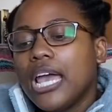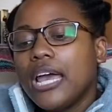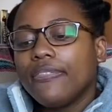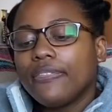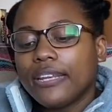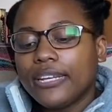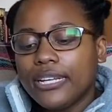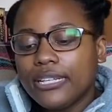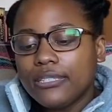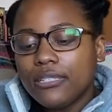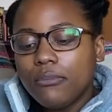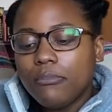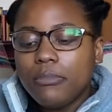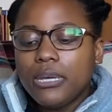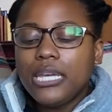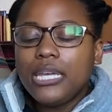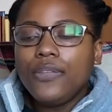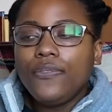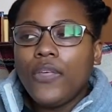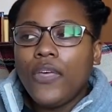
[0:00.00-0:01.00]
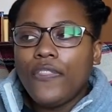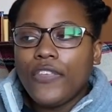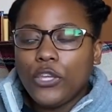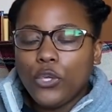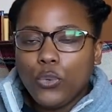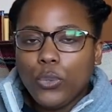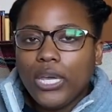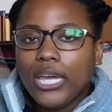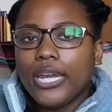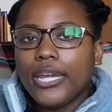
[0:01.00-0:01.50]
that doesn't mean that
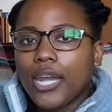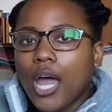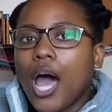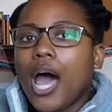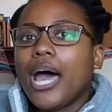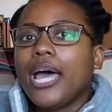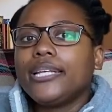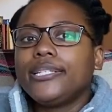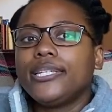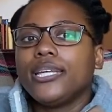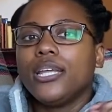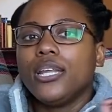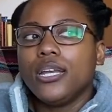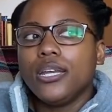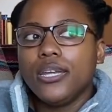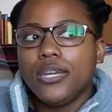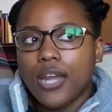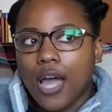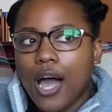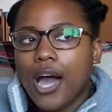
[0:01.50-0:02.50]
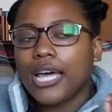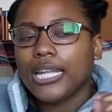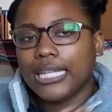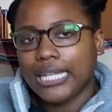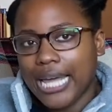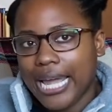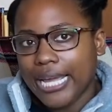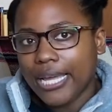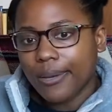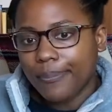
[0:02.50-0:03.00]
you cannot not
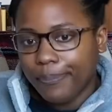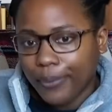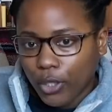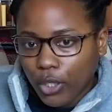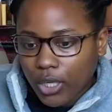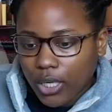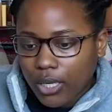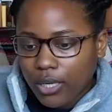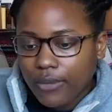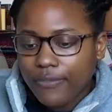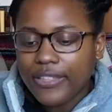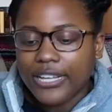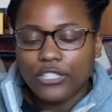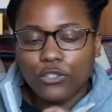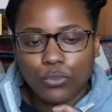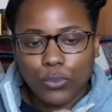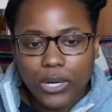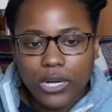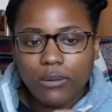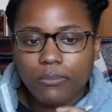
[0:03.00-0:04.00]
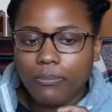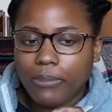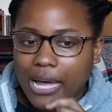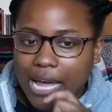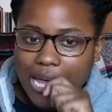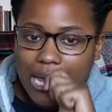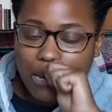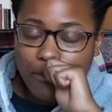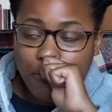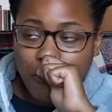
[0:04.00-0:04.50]
like a book that's written
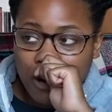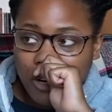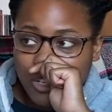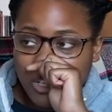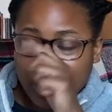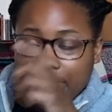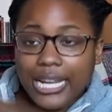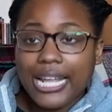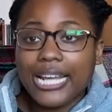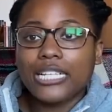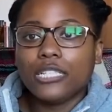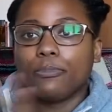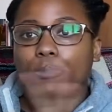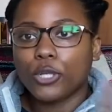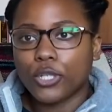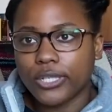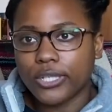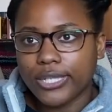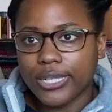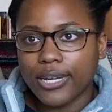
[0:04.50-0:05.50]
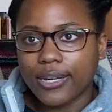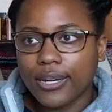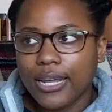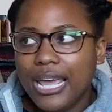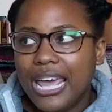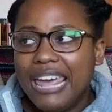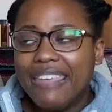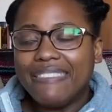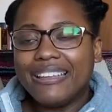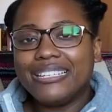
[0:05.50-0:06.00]
by a marginalized person.
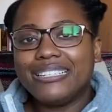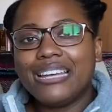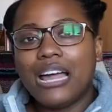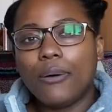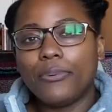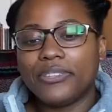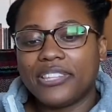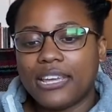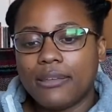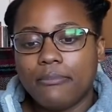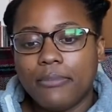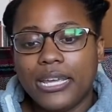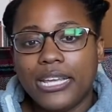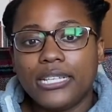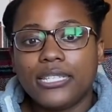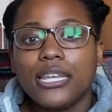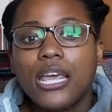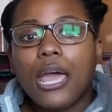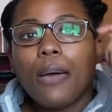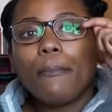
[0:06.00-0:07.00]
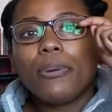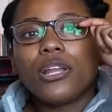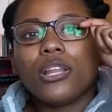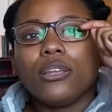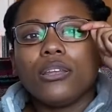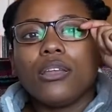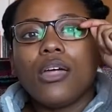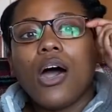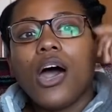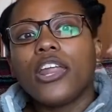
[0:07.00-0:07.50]
That's not what that means. But a
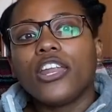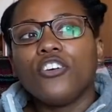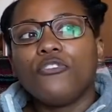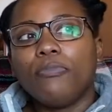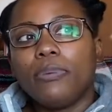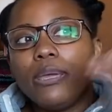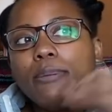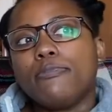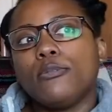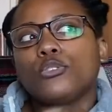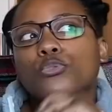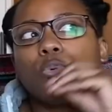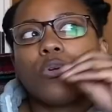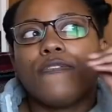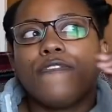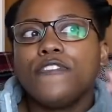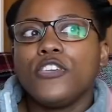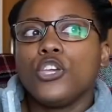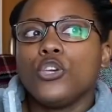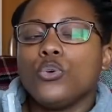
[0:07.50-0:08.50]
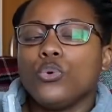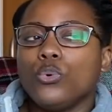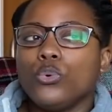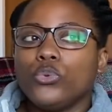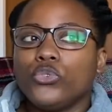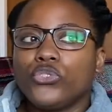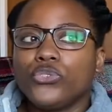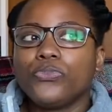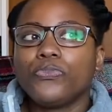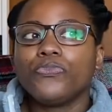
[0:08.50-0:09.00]
lot of people's
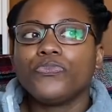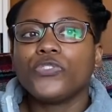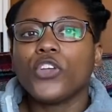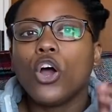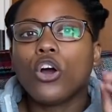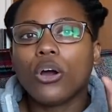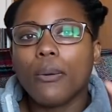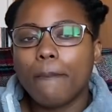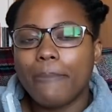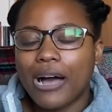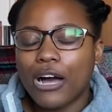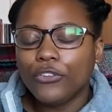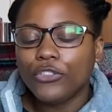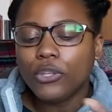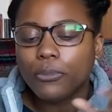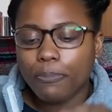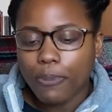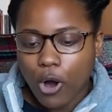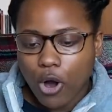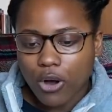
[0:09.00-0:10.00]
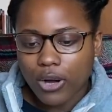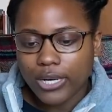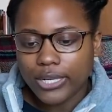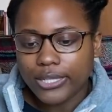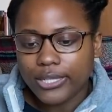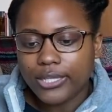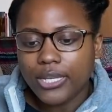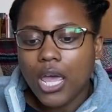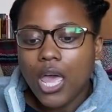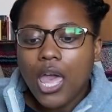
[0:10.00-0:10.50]
reviews are about the
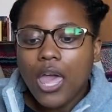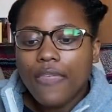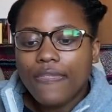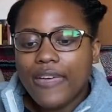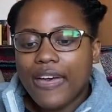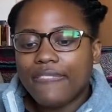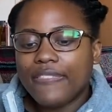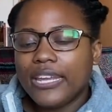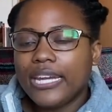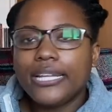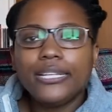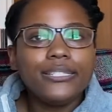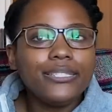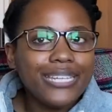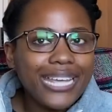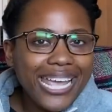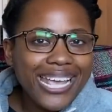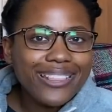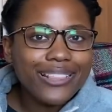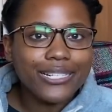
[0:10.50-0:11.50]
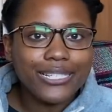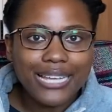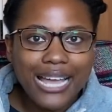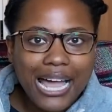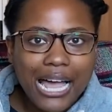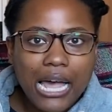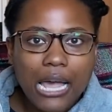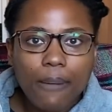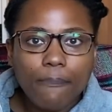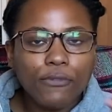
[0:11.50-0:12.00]
parts that they didn't take the
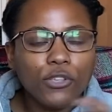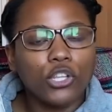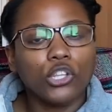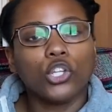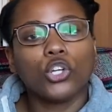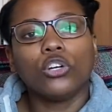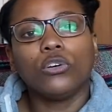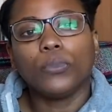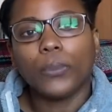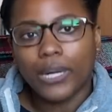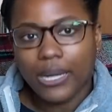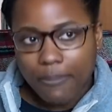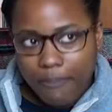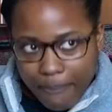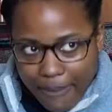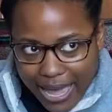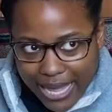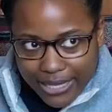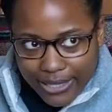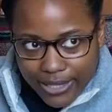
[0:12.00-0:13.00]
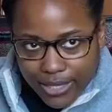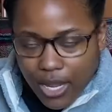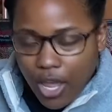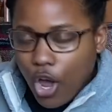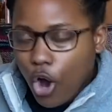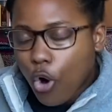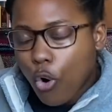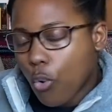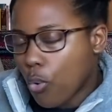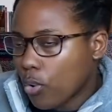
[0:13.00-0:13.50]
time to learn what it meant,
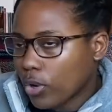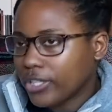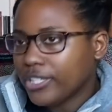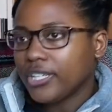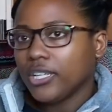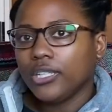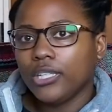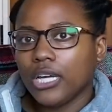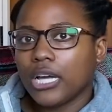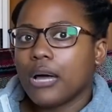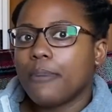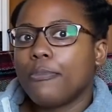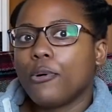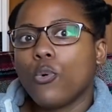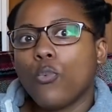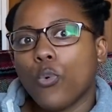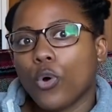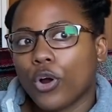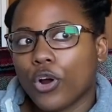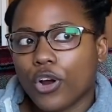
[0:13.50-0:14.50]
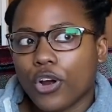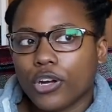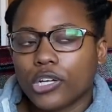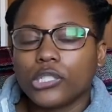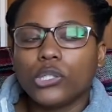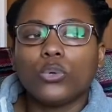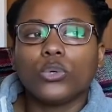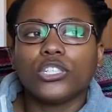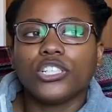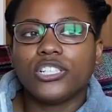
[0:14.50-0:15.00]
or to look up a word,
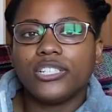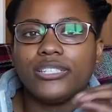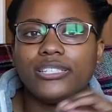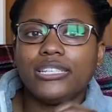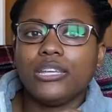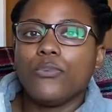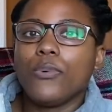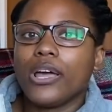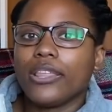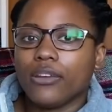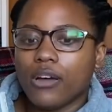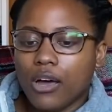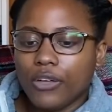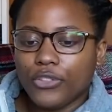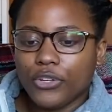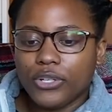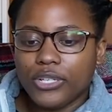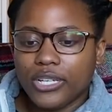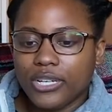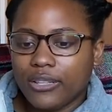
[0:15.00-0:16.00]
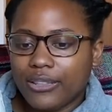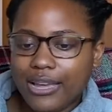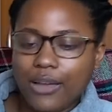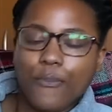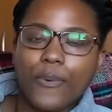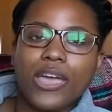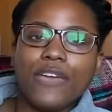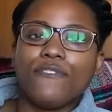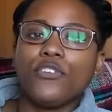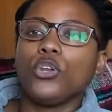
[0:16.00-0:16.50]
or to see why the author did it that
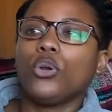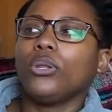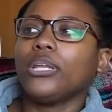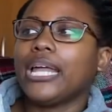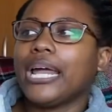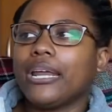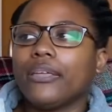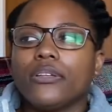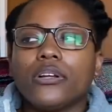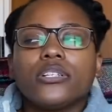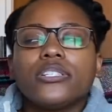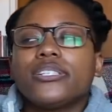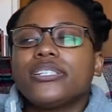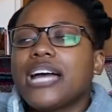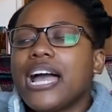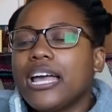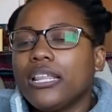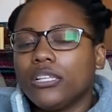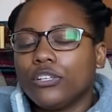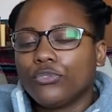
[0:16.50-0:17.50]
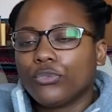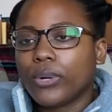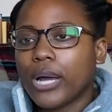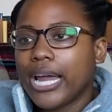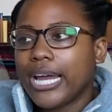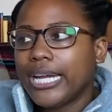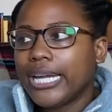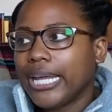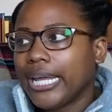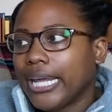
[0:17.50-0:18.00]
way. If you don't like their style of
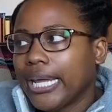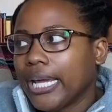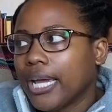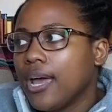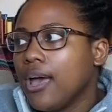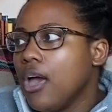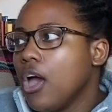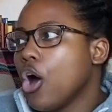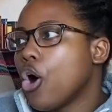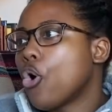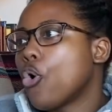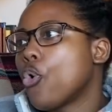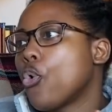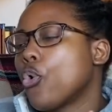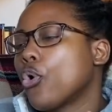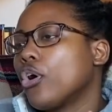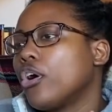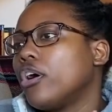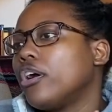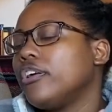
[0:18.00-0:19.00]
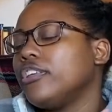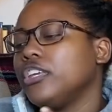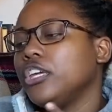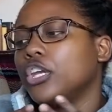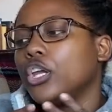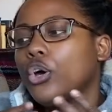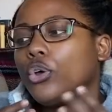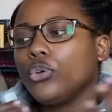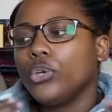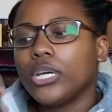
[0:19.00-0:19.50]
writing, or you
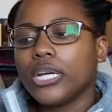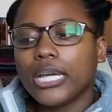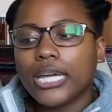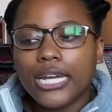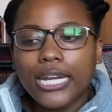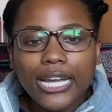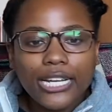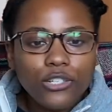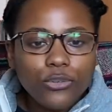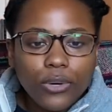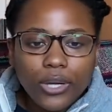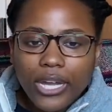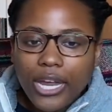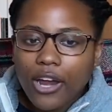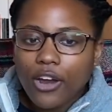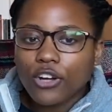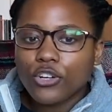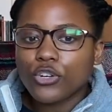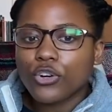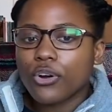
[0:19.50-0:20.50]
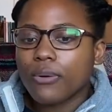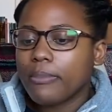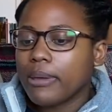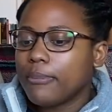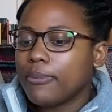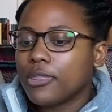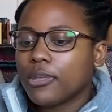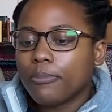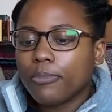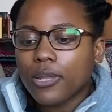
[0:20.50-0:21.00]
know, you didn't connect to a character, or
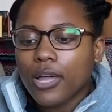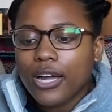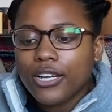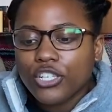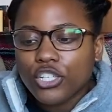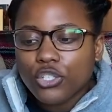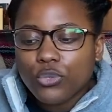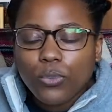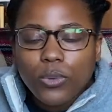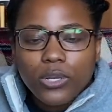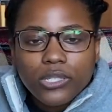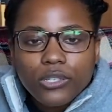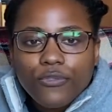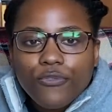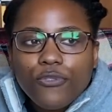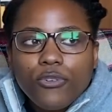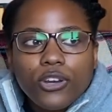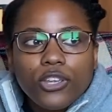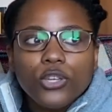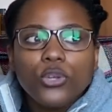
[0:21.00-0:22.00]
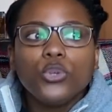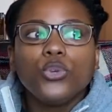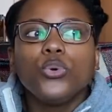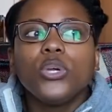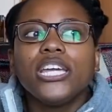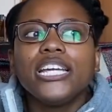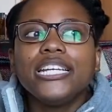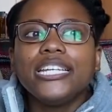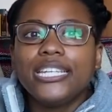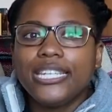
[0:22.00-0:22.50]
maybe the plot just wasn't for you, you can